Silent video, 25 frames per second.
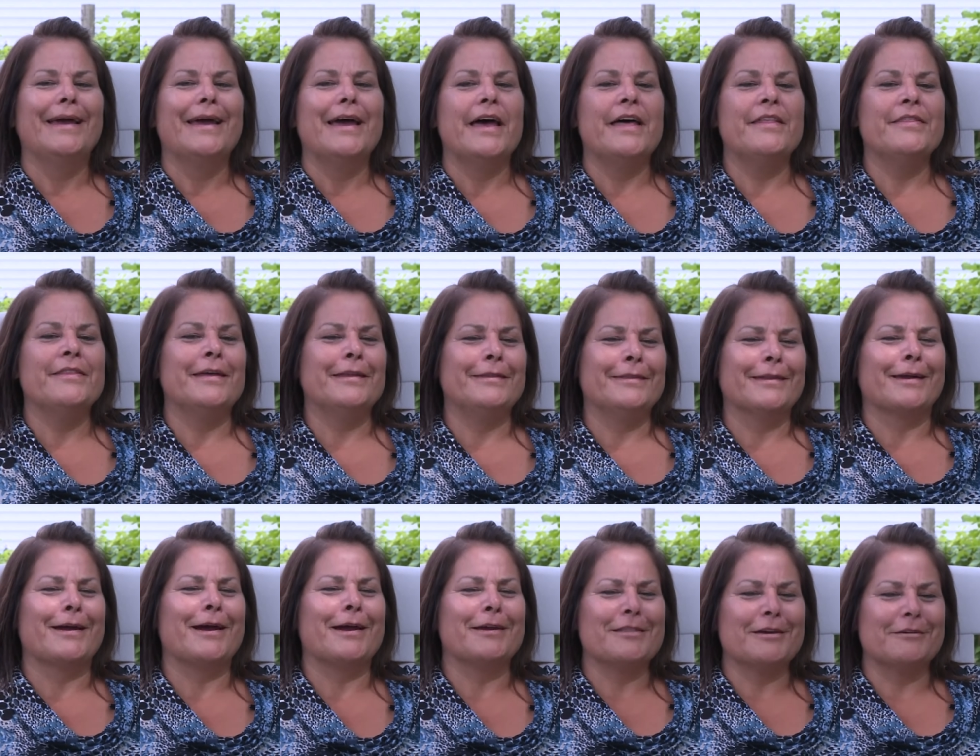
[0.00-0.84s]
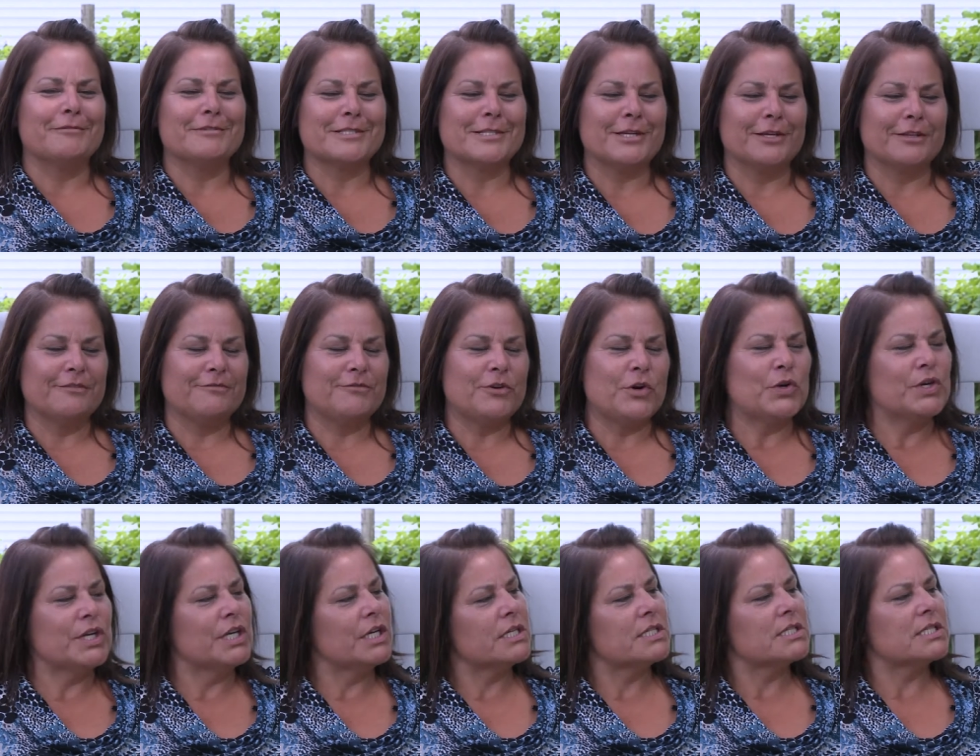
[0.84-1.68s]
And then the guy that was on the
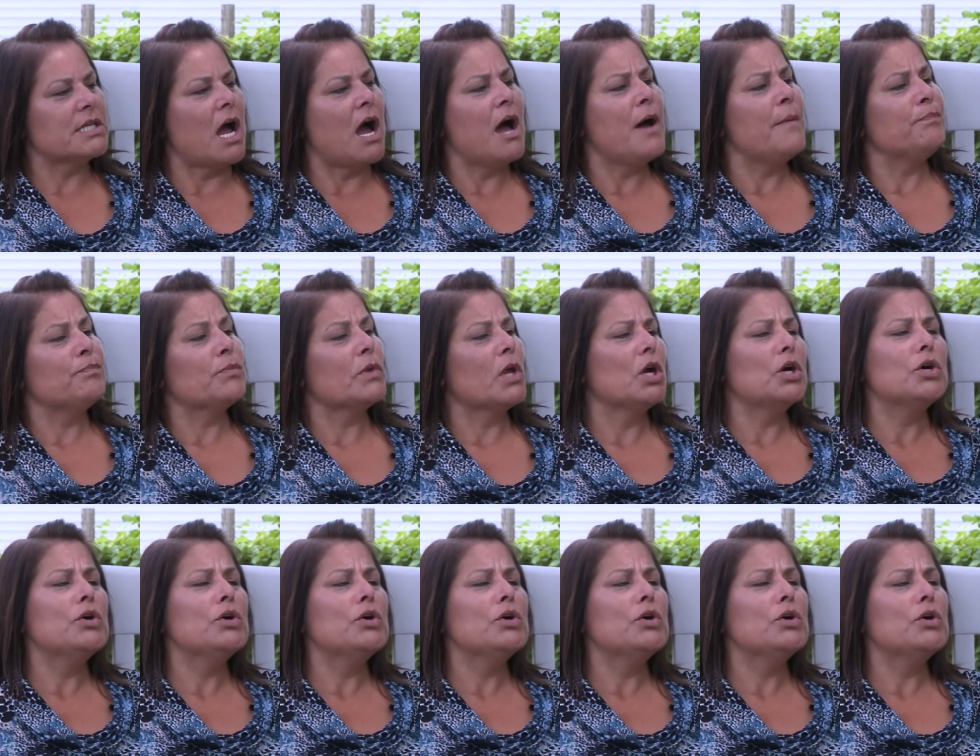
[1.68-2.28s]
phone, he goes, um,